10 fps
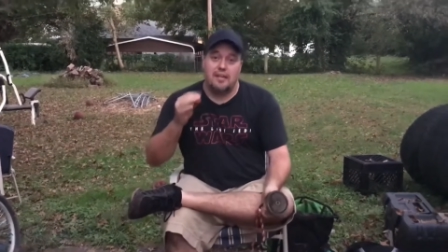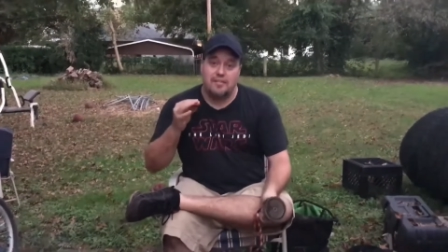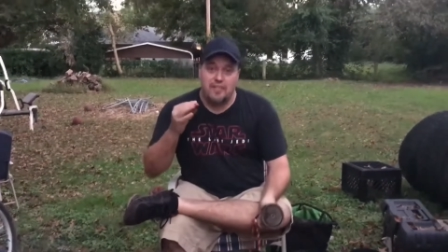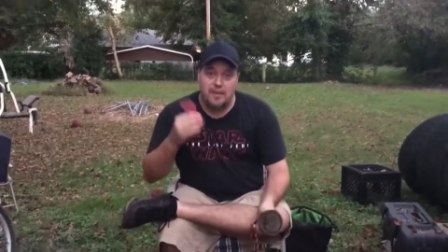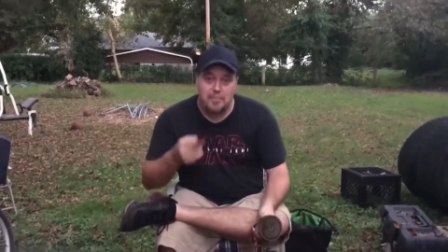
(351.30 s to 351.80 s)
in
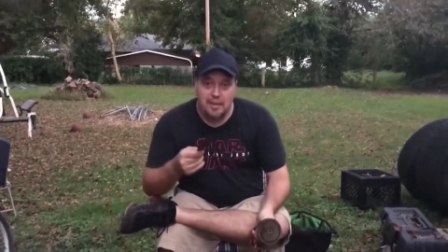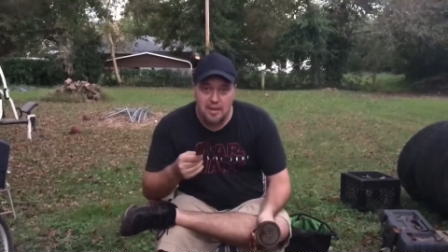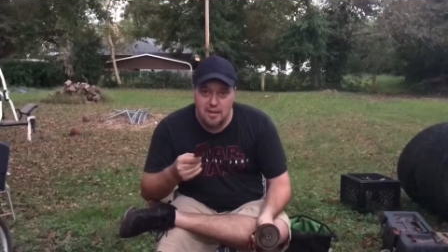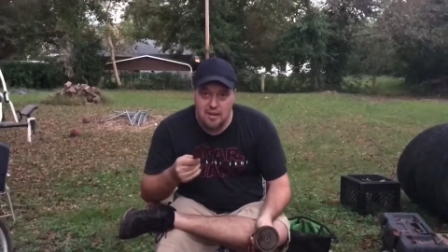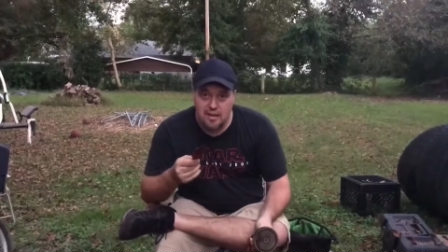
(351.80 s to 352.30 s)
the very
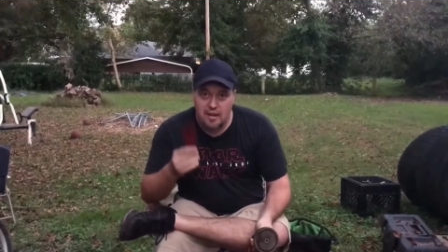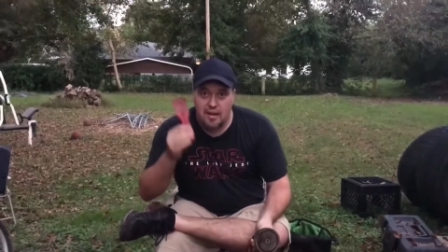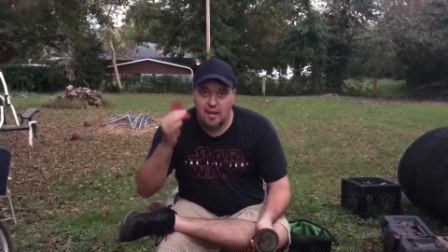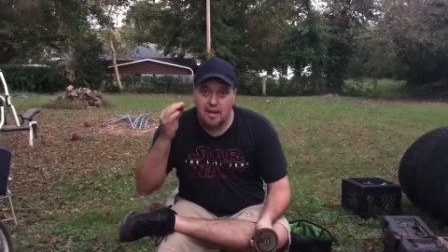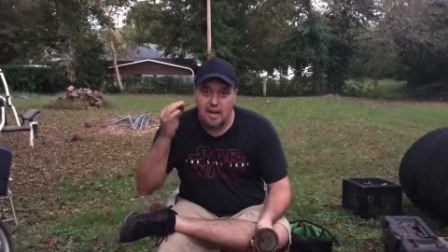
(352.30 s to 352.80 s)
beginning,
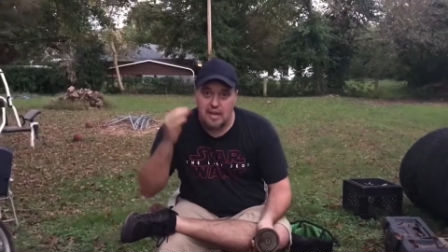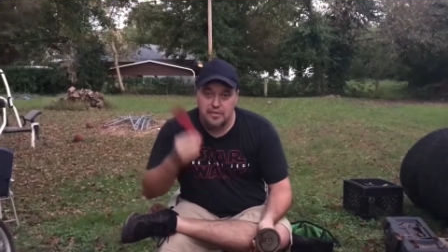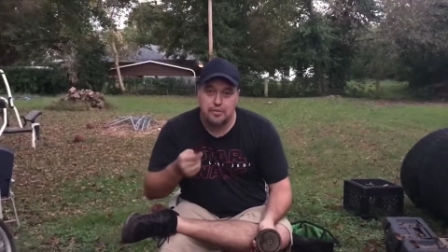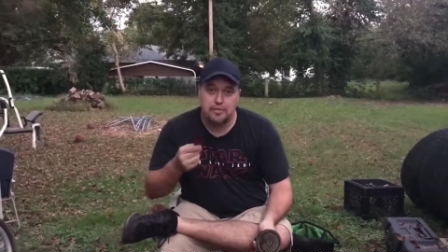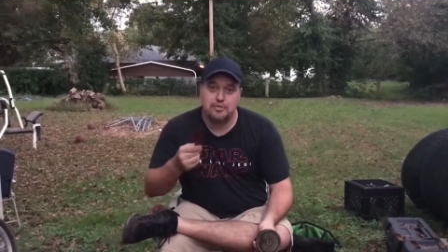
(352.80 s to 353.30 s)
I
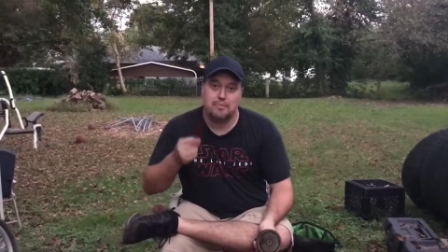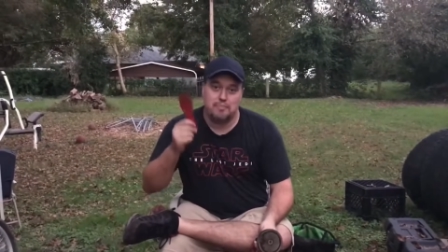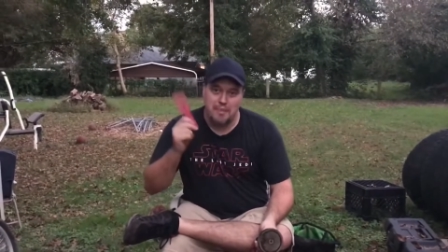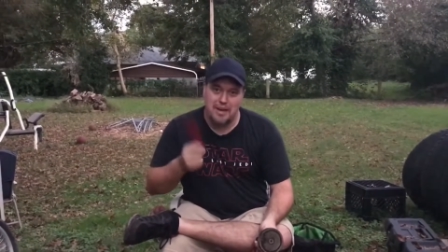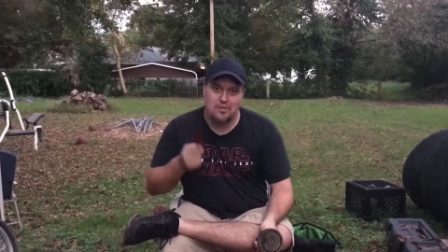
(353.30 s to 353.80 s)
used
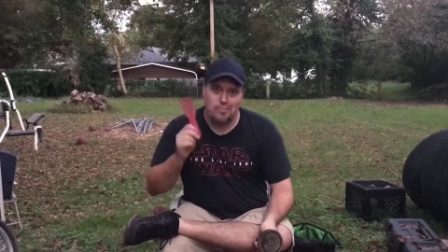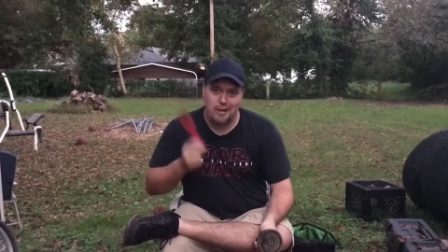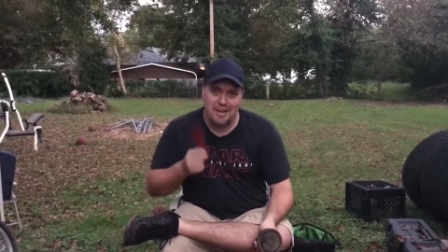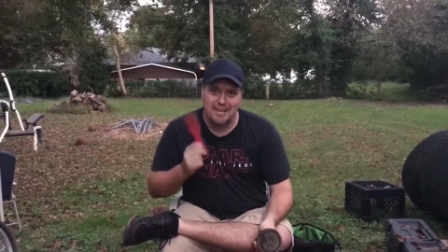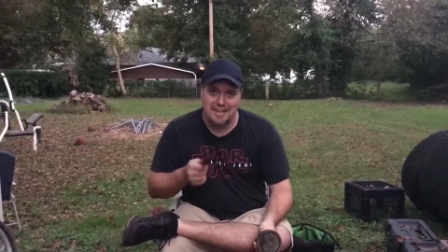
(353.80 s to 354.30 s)
metal
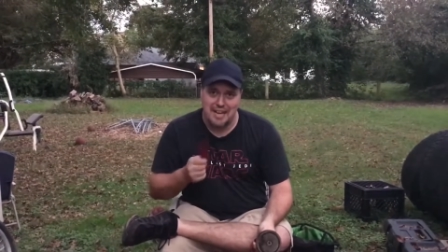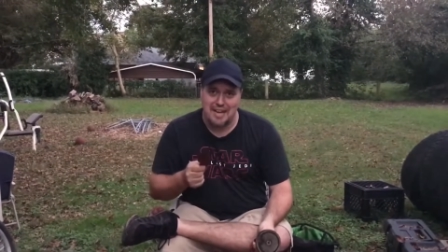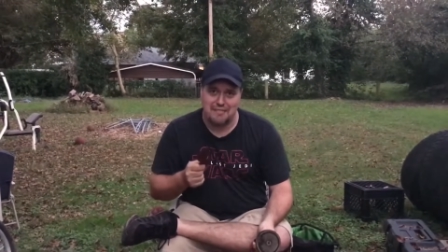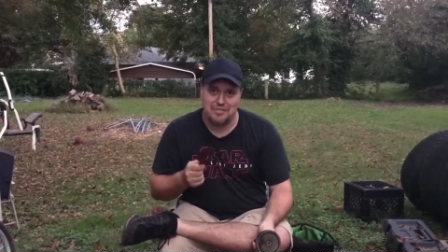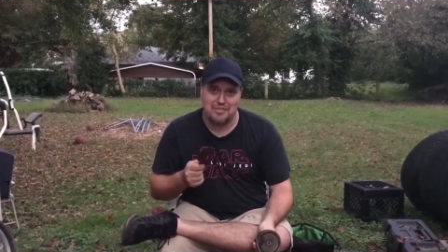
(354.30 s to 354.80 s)
putty
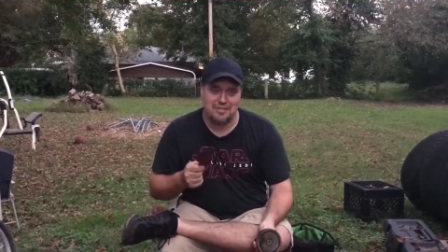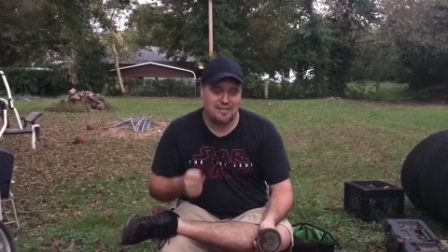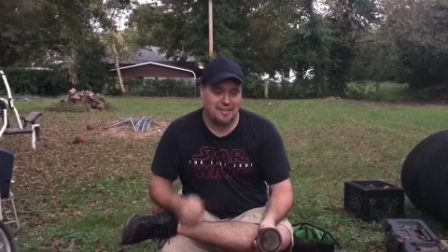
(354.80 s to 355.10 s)
knives,